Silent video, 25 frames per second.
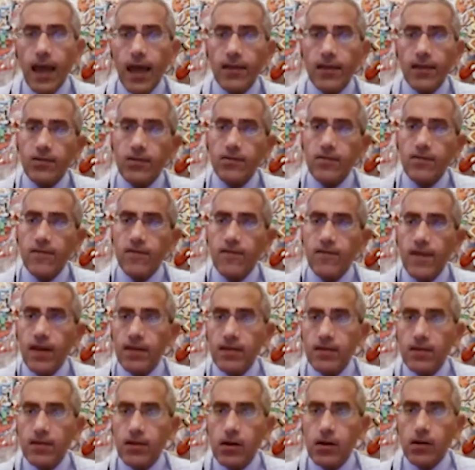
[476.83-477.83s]
and in the
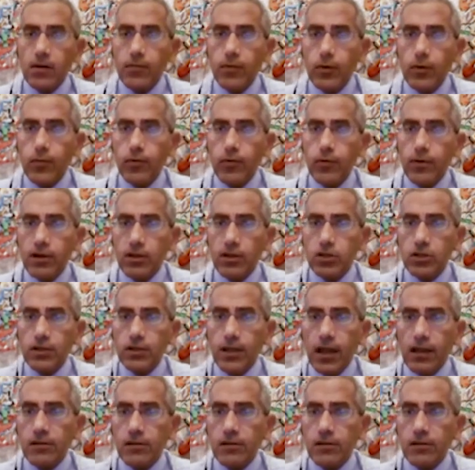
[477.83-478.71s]
very young population,